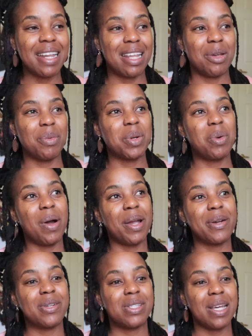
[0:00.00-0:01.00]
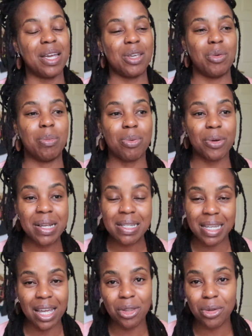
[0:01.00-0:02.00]
And it requires that you bring
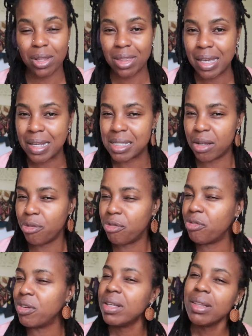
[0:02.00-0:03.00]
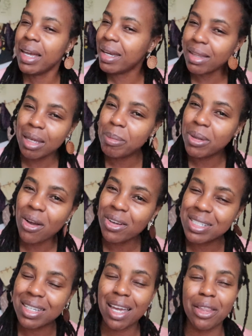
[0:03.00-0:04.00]
together the things that feel like they
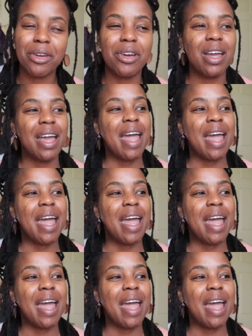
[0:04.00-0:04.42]
belong together.